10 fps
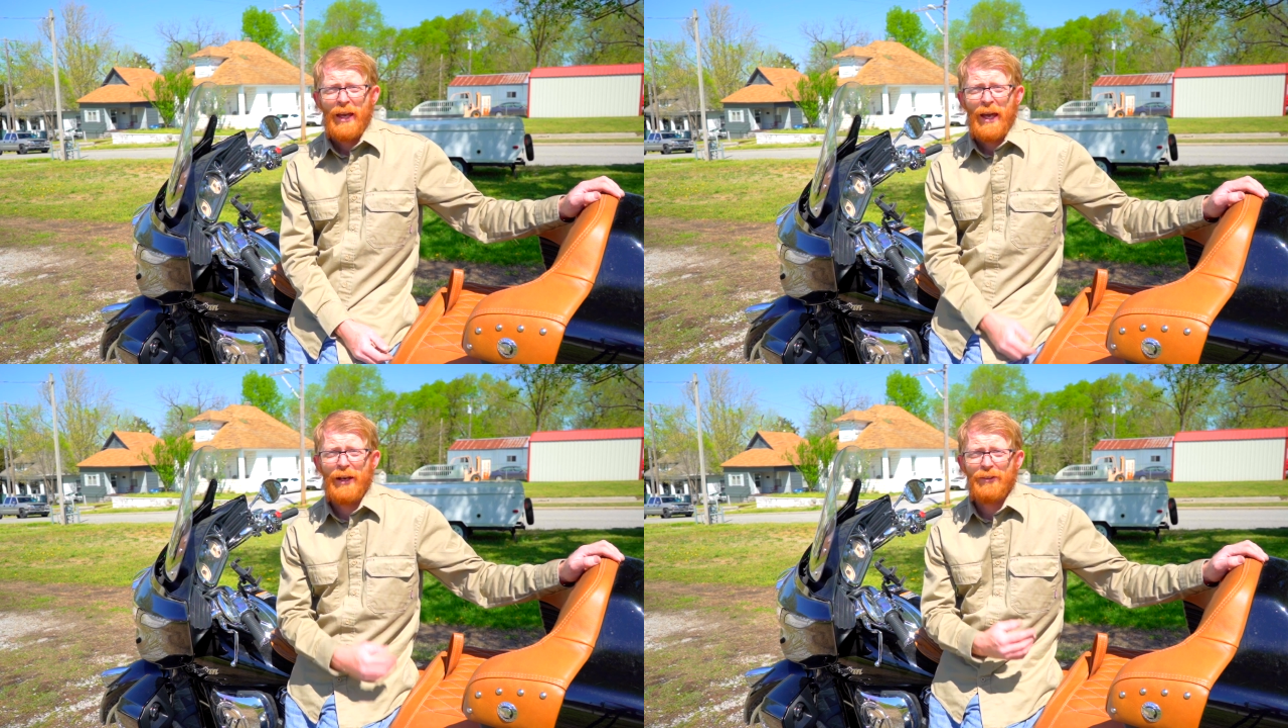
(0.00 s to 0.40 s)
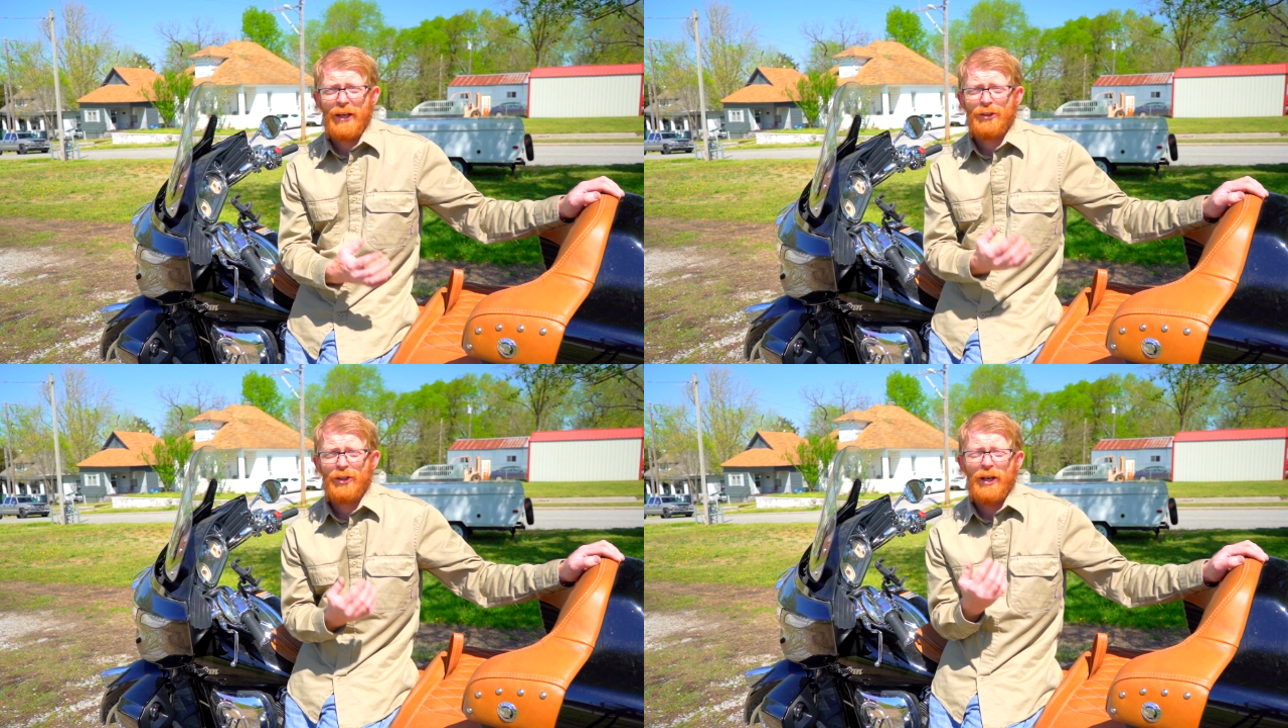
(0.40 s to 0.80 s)
and it's
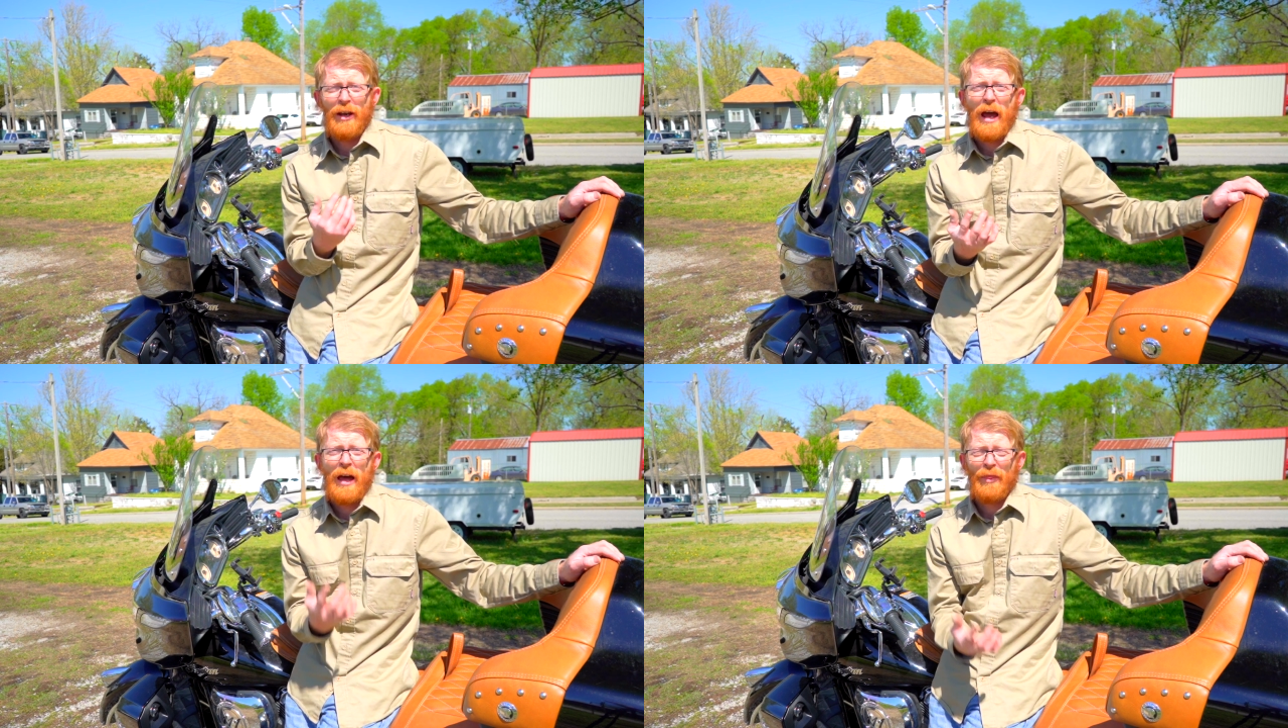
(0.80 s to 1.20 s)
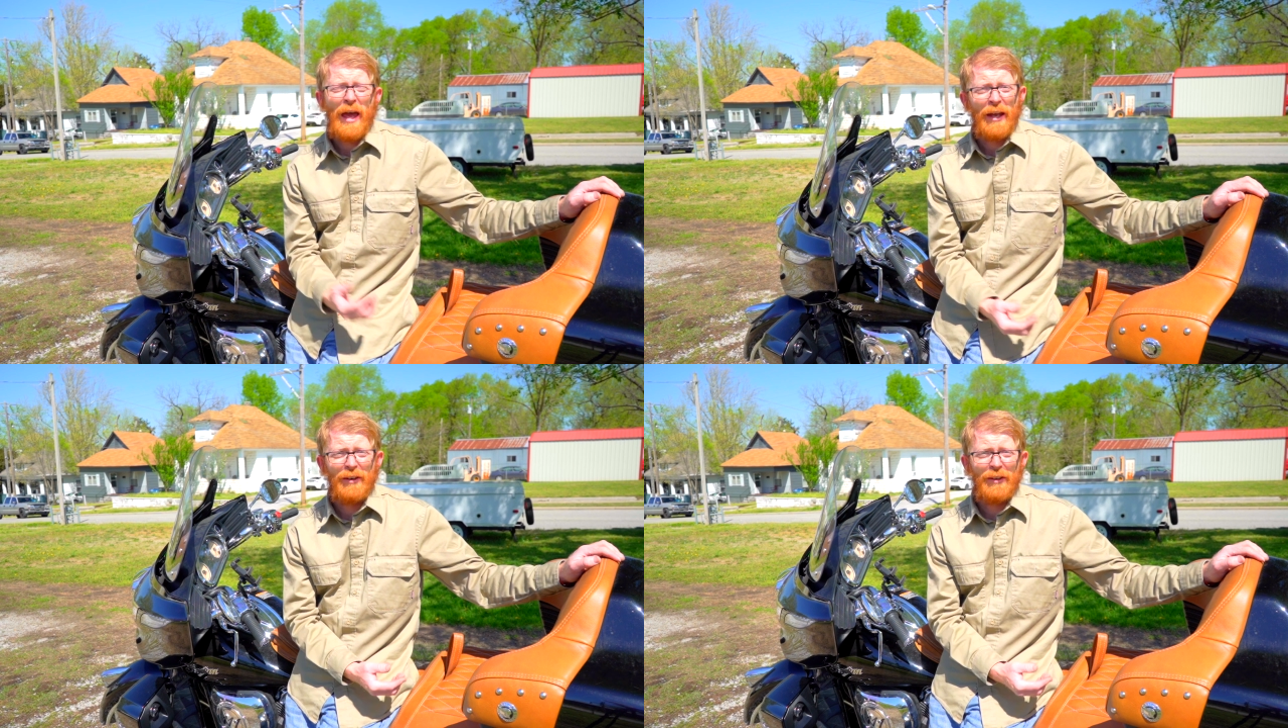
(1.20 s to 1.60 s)
actually not
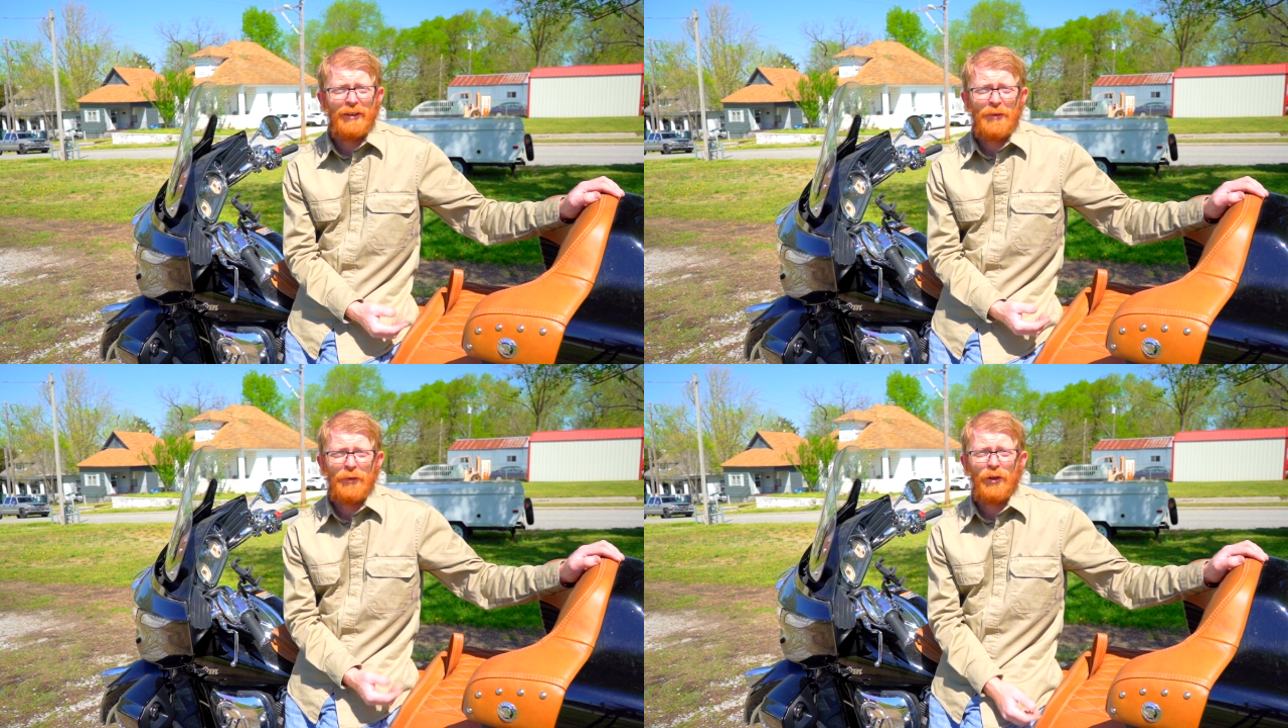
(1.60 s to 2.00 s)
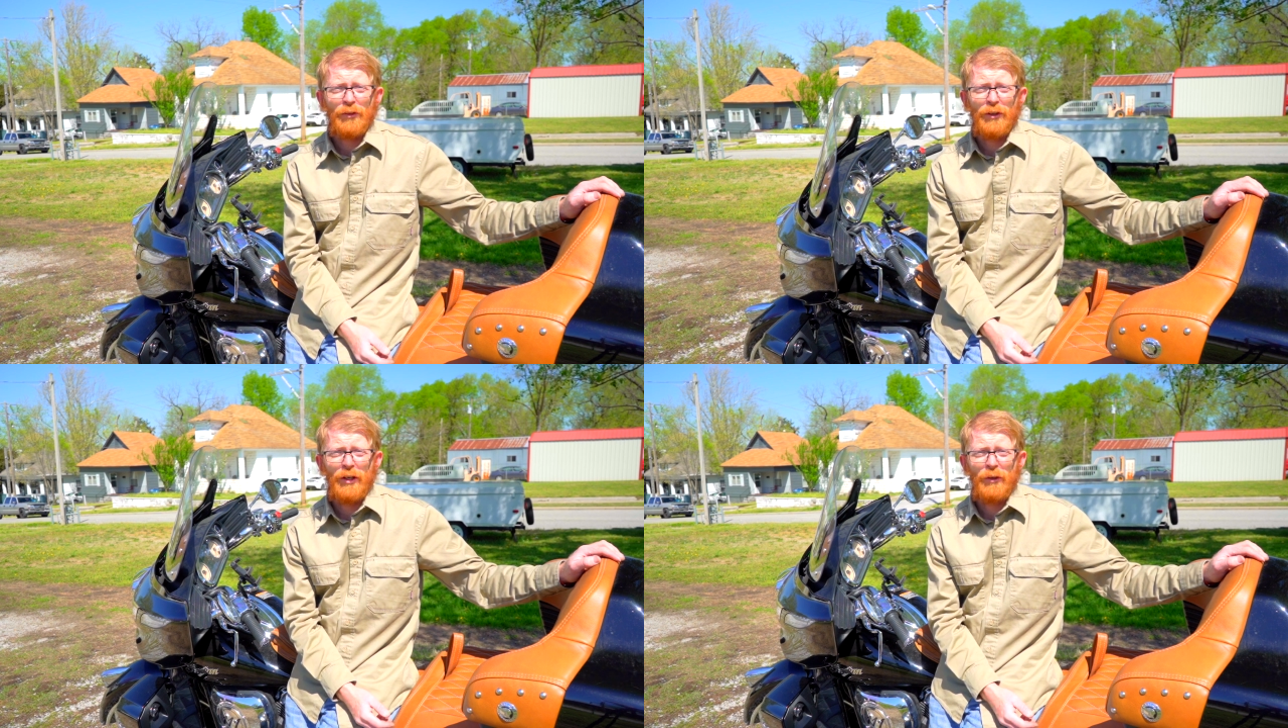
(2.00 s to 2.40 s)
that
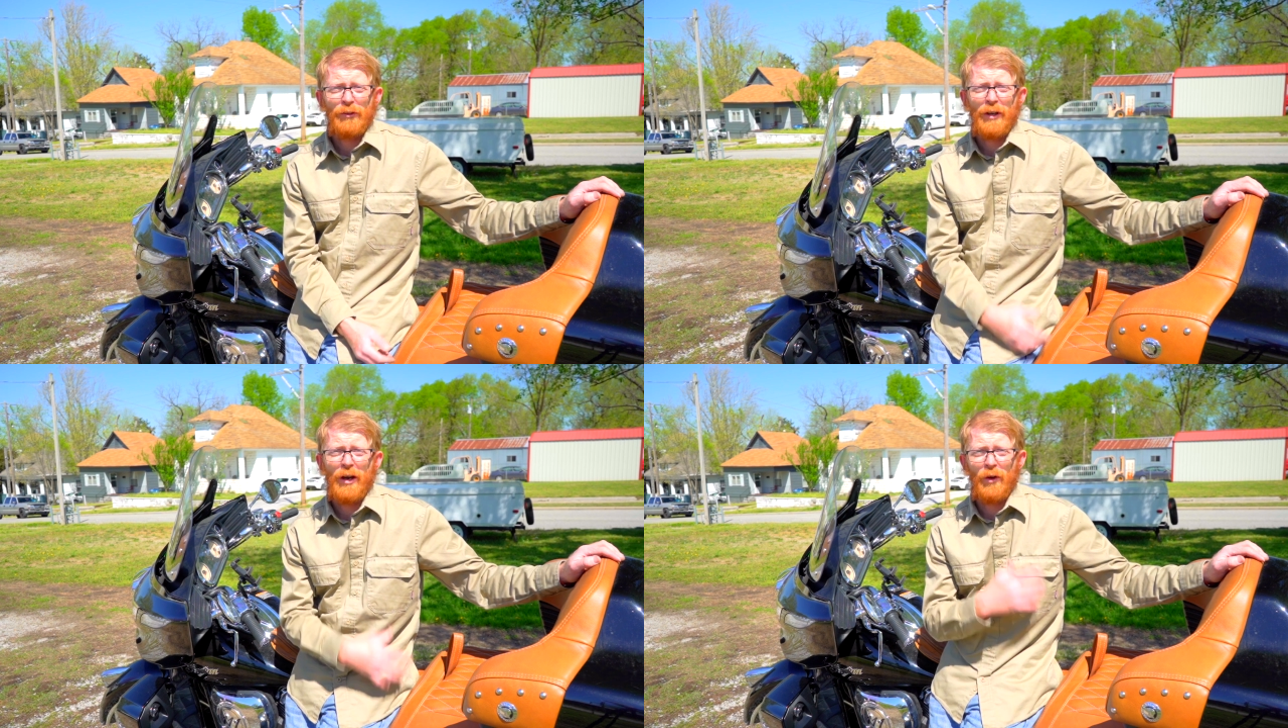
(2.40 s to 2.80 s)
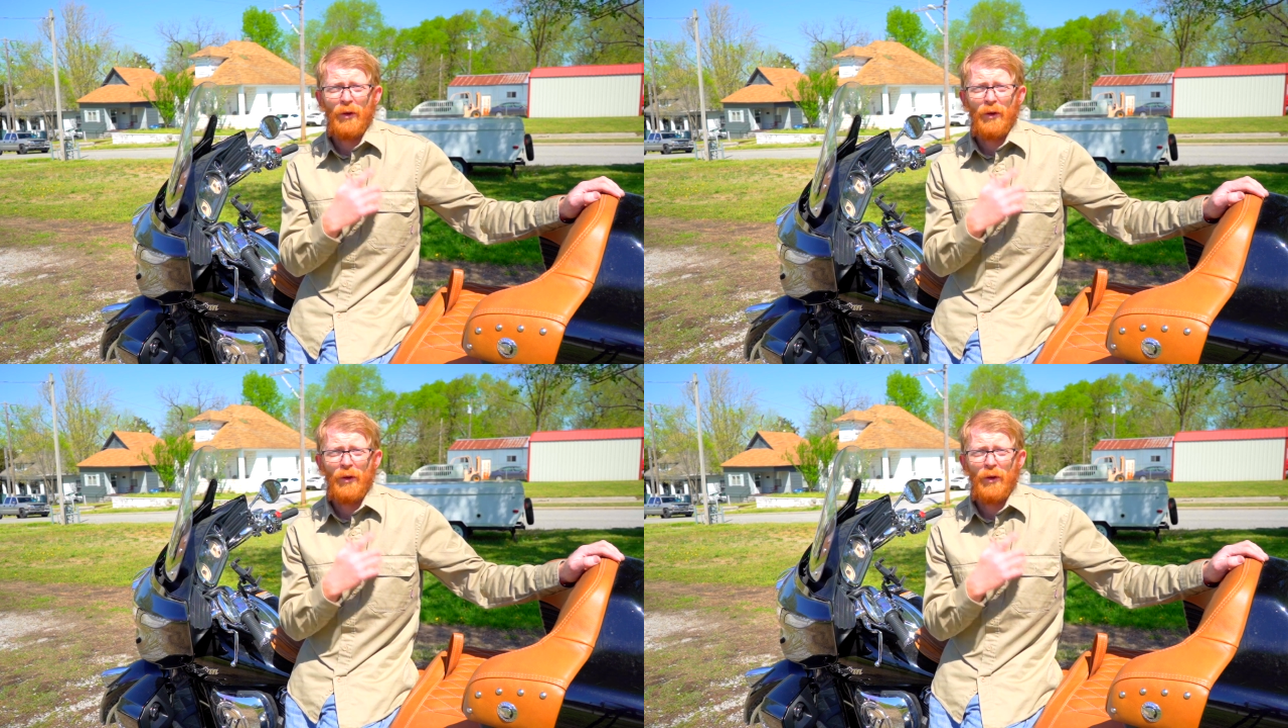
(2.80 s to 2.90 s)
difficult to do. So